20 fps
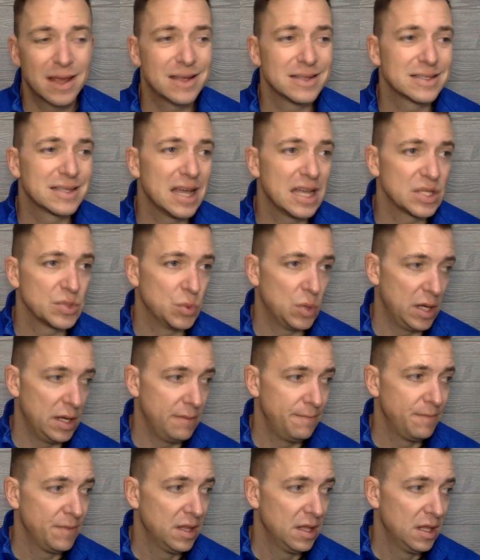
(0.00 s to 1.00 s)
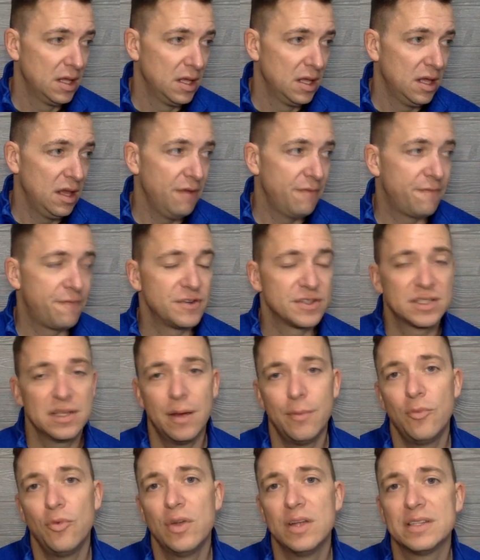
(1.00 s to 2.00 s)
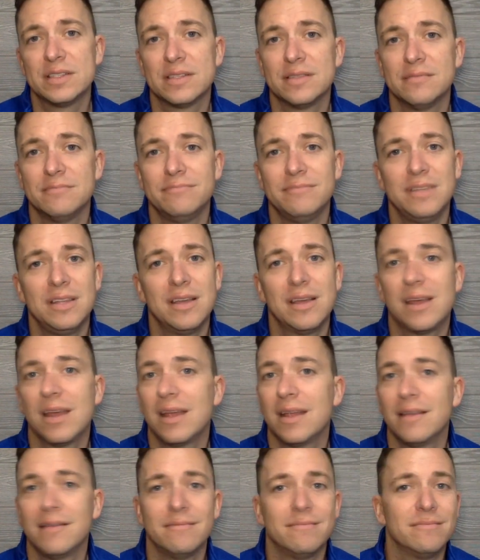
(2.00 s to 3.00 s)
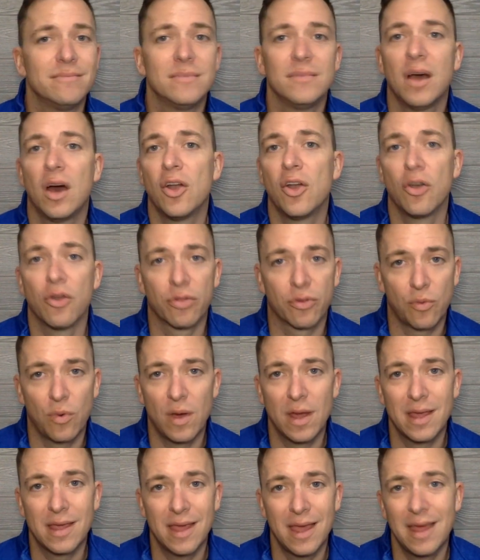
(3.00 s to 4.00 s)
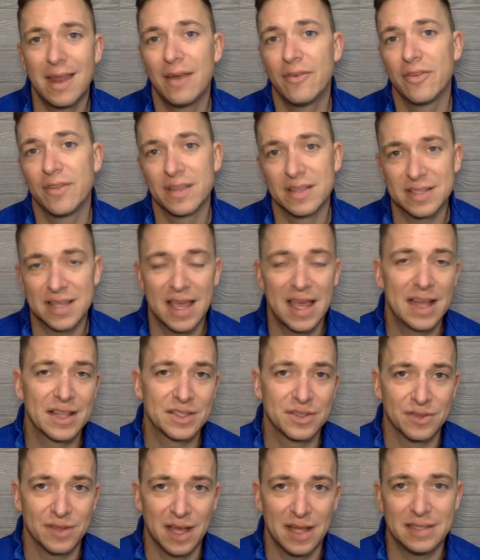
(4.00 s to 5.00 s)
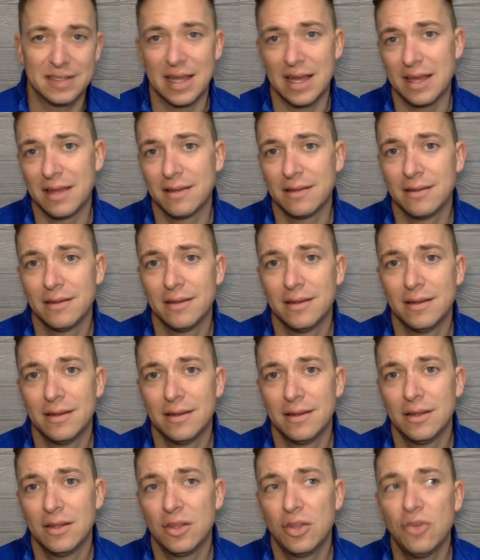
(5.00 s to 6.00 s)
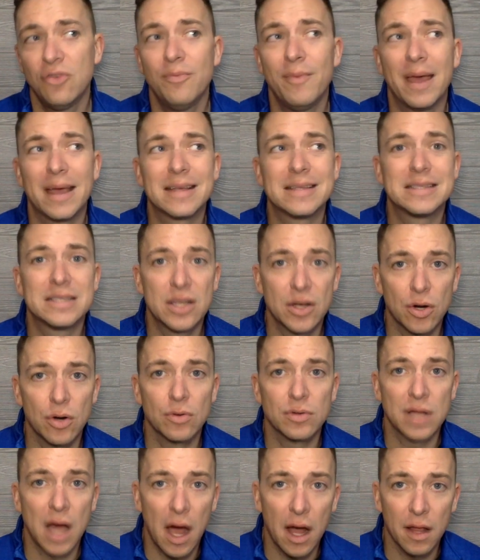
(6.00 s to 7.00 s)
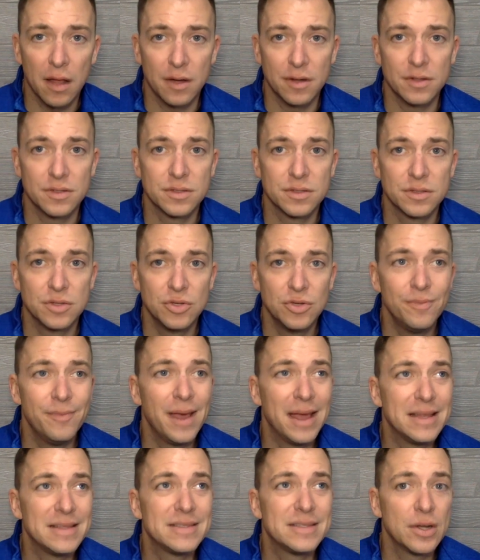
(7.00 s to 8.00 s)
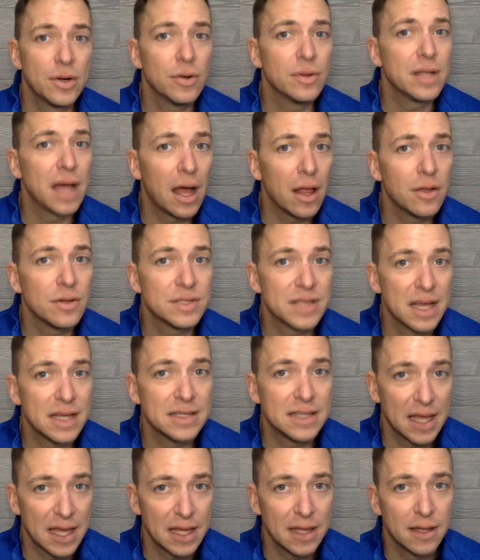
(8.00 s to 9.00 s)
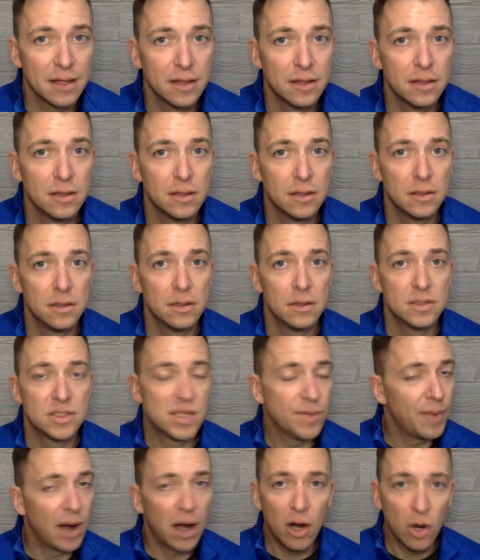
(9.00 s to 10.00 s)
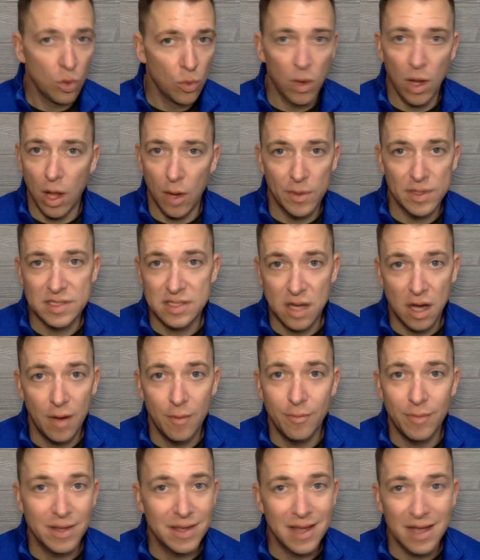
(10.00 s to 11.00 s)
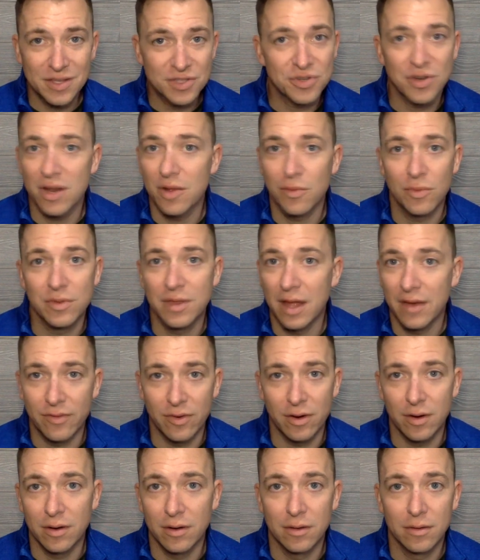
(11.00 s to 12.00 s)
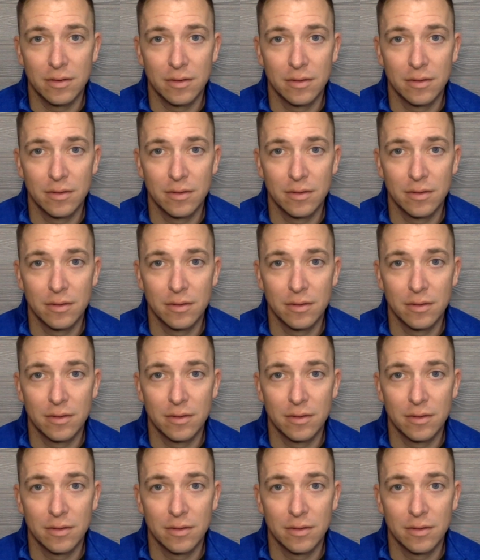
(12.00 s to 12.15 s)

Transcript: Because guess what? If for some reason you get an earthquake and everything's canceled that day, you make zero dollars. You made zero dollars that day. Tomorrow will always come, but yesterday will never.